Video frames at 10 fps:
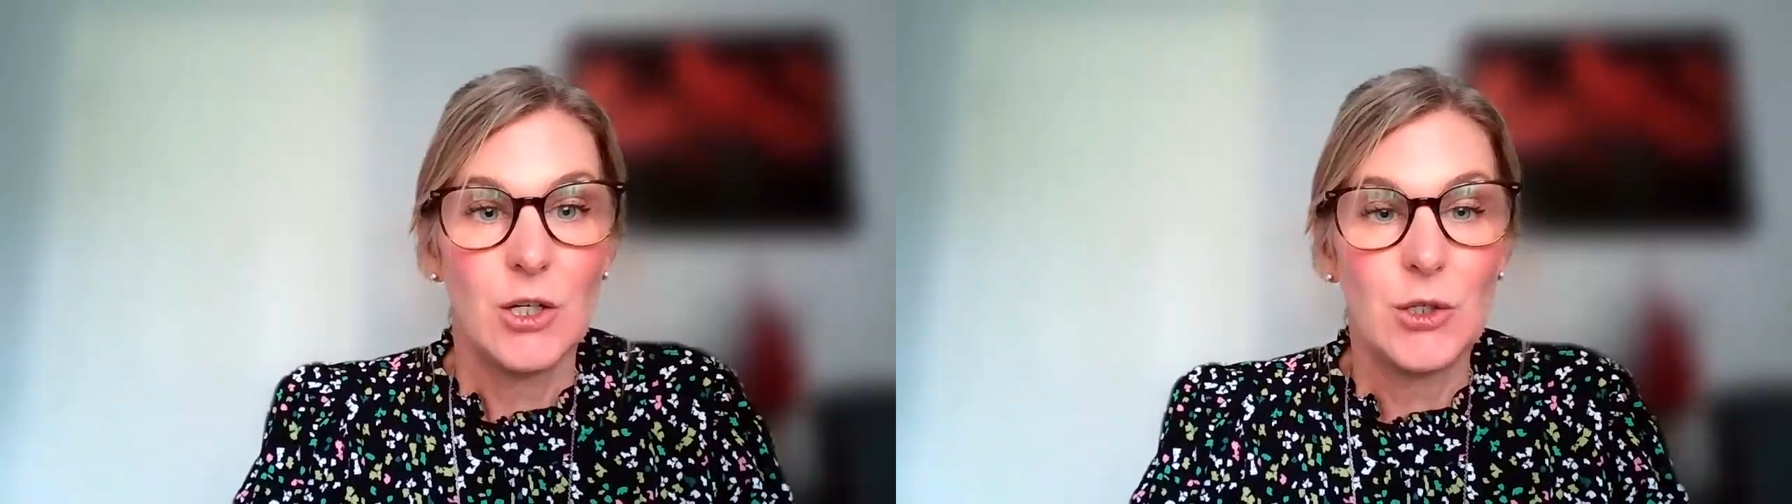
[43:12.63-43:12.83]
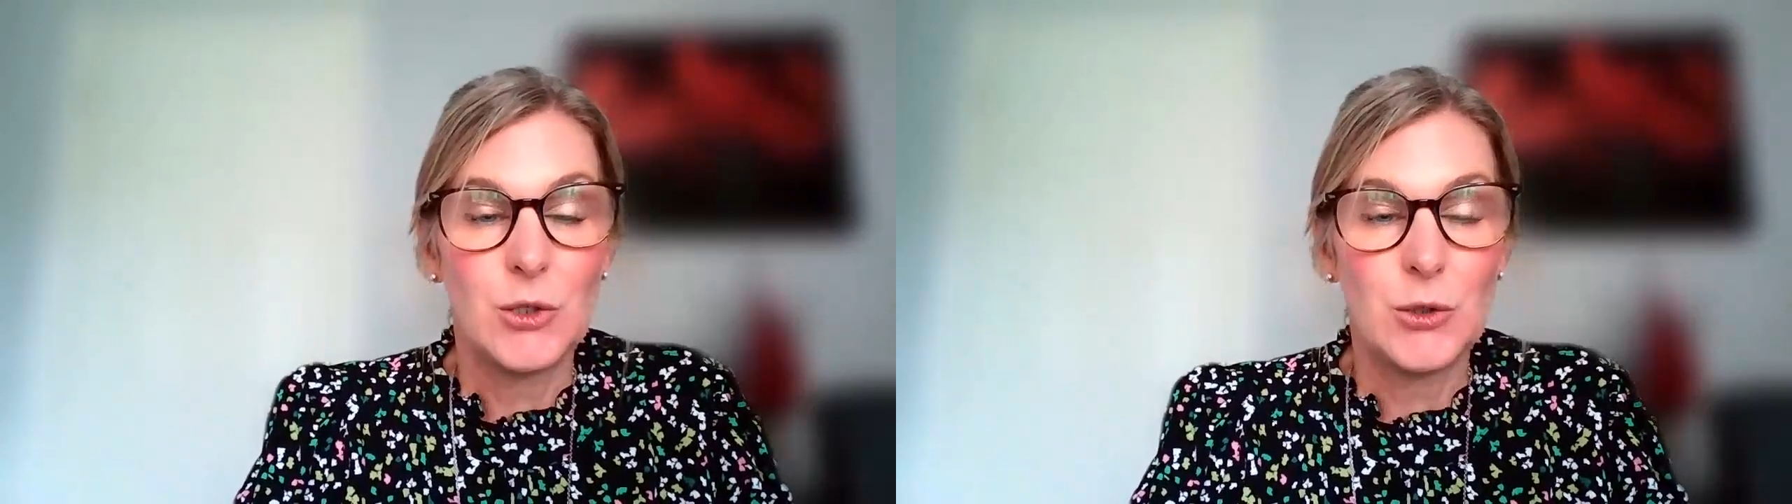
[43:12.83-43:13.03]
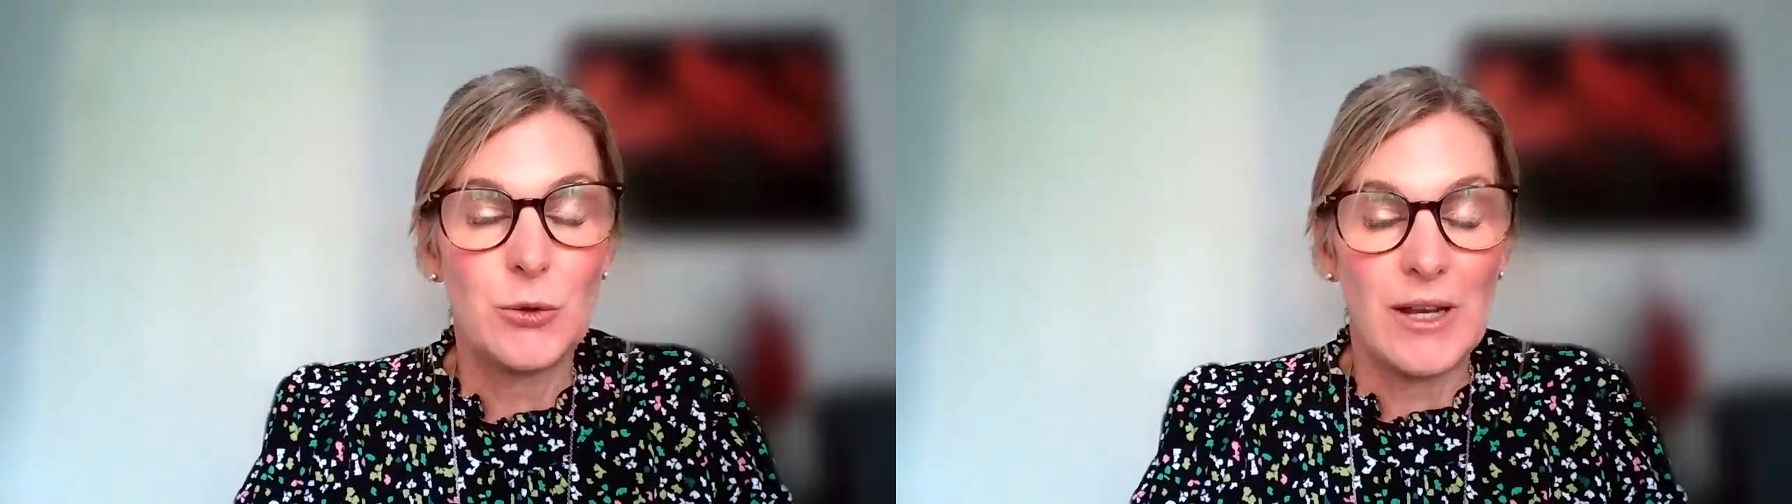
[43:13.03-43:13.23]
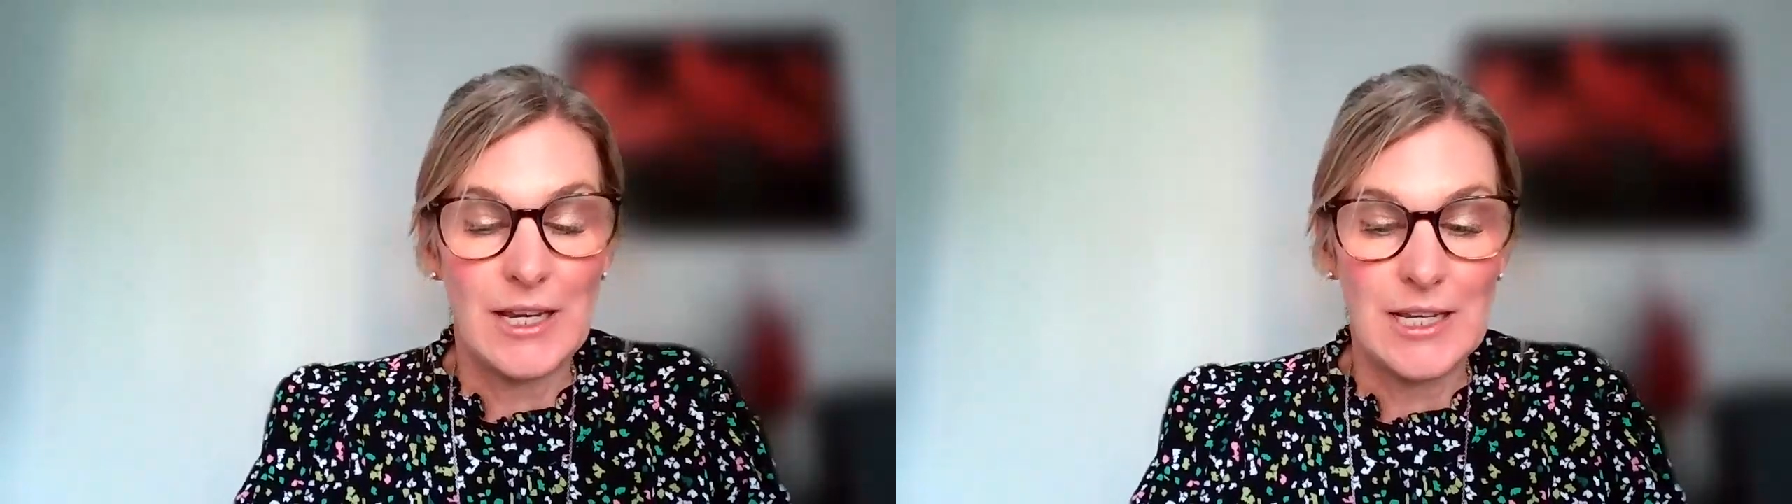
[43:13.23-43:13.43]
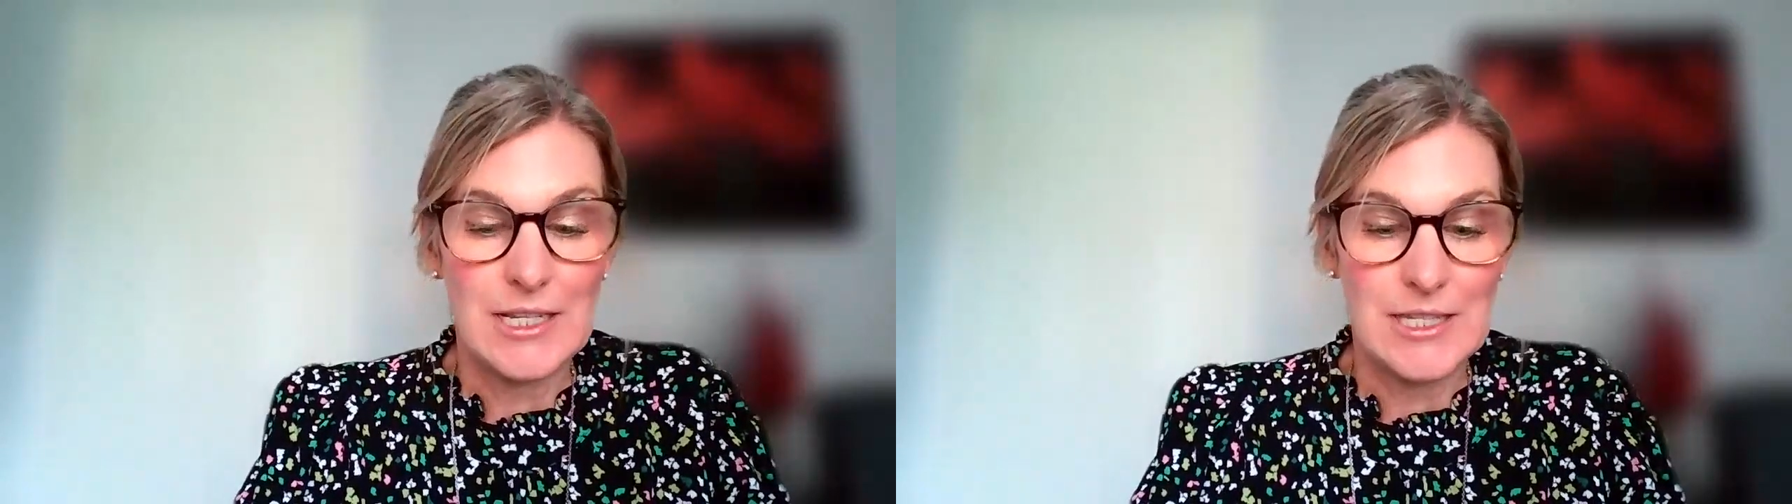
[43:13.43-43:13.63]
who
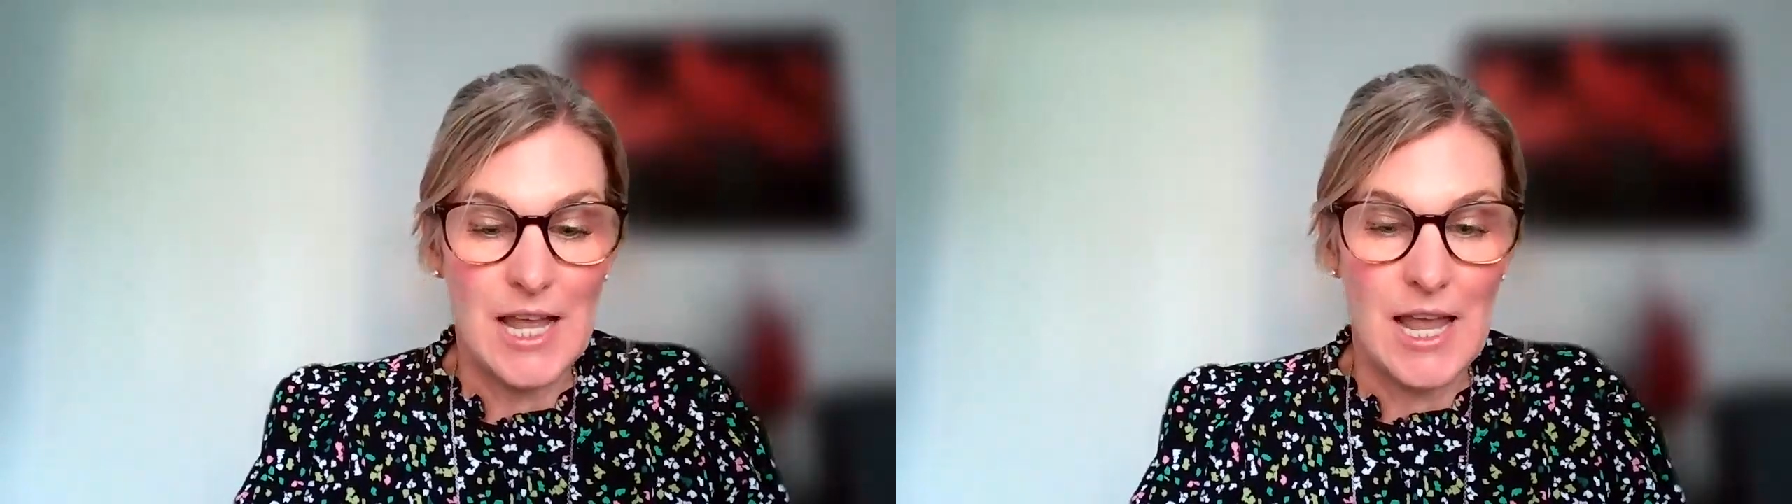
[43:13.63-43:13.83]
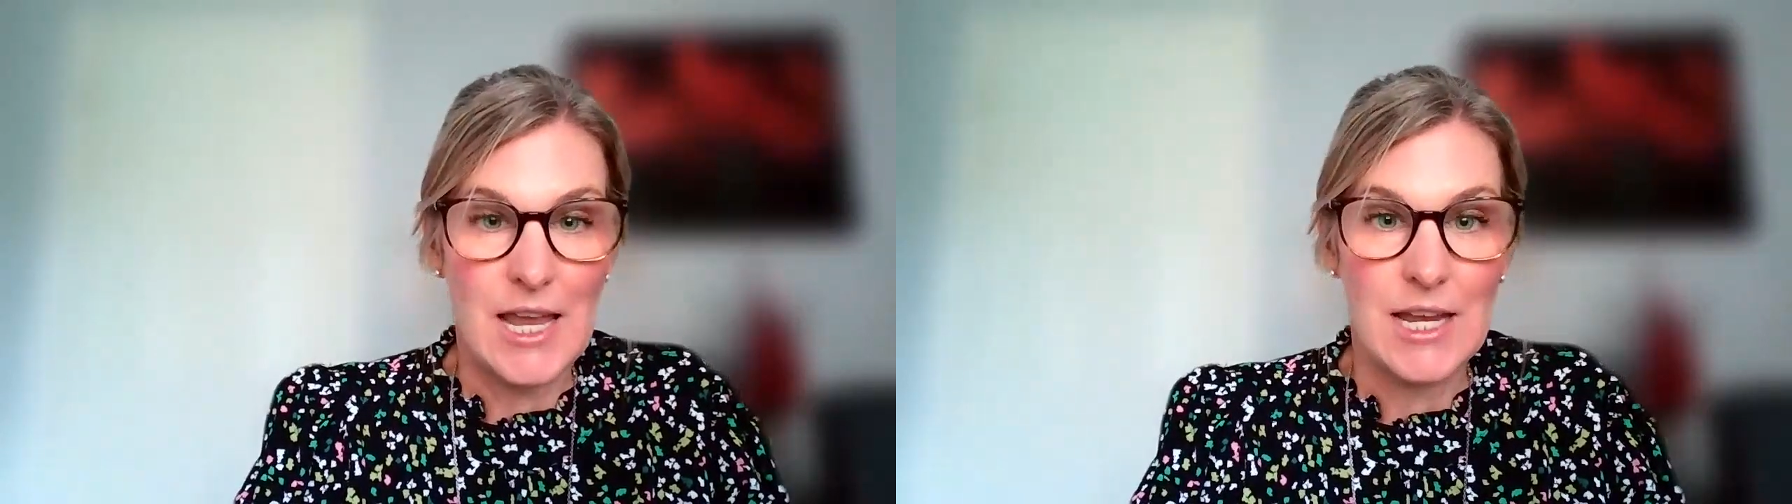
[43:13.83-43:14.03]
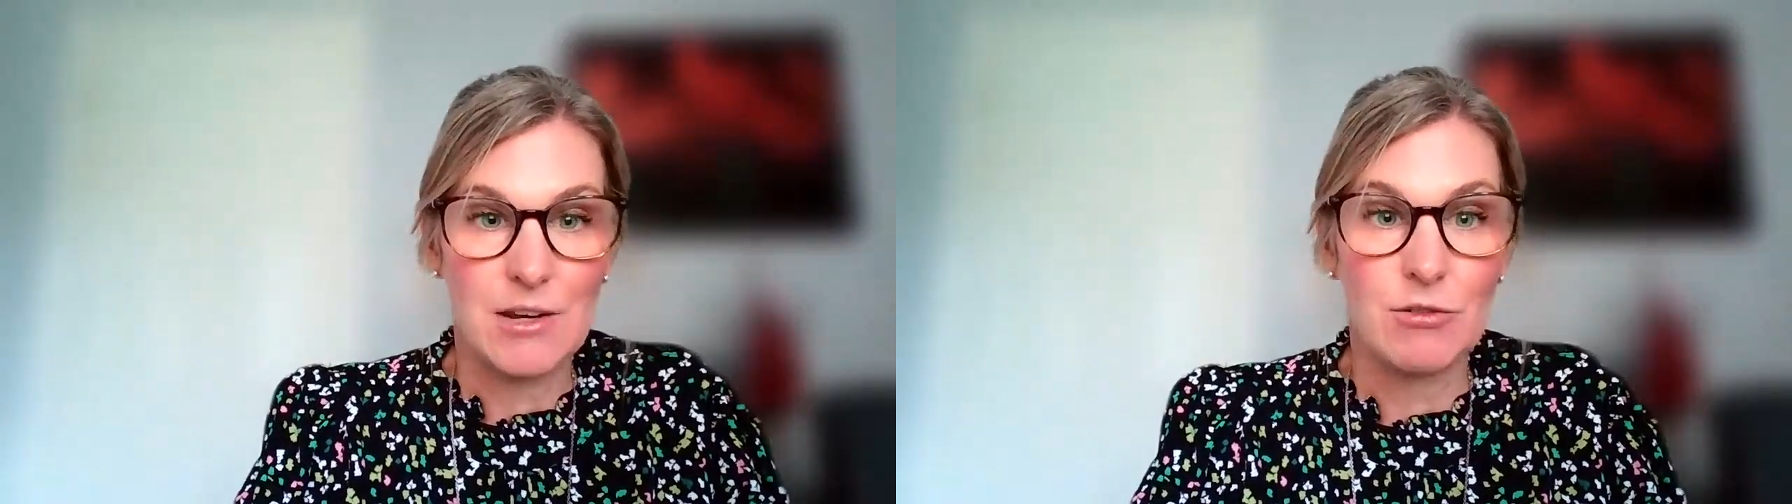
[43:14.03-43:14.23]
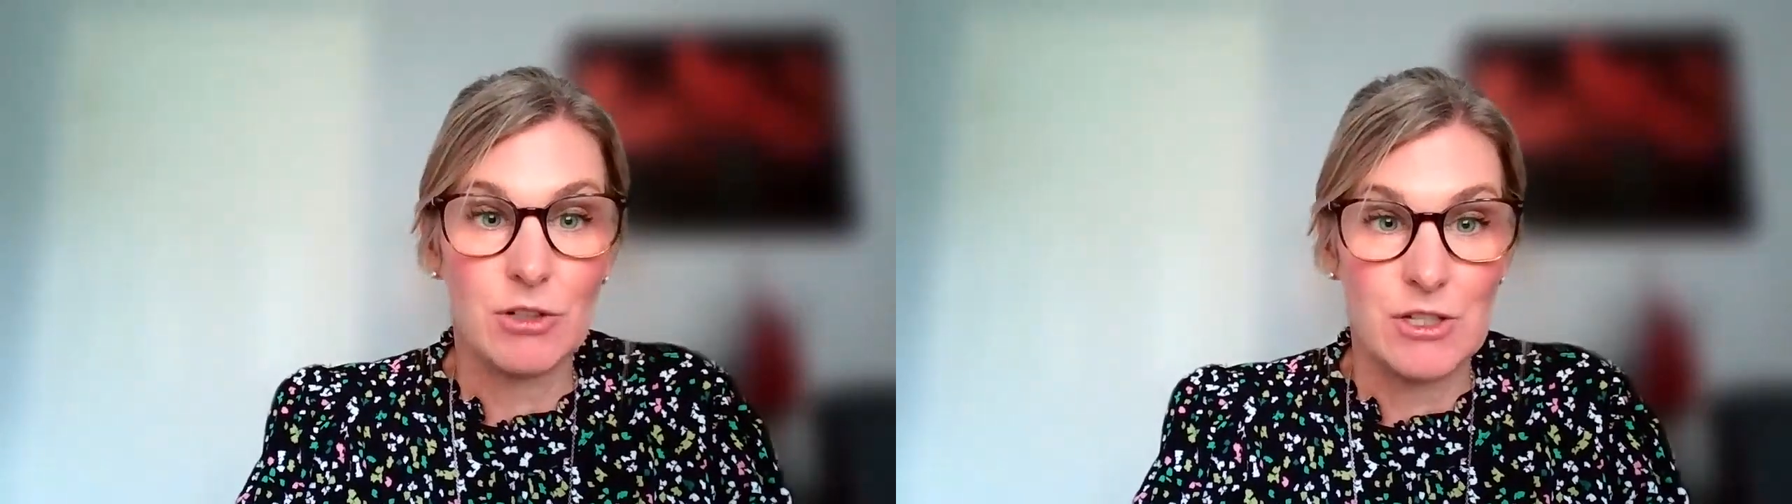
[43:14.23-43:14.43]
is a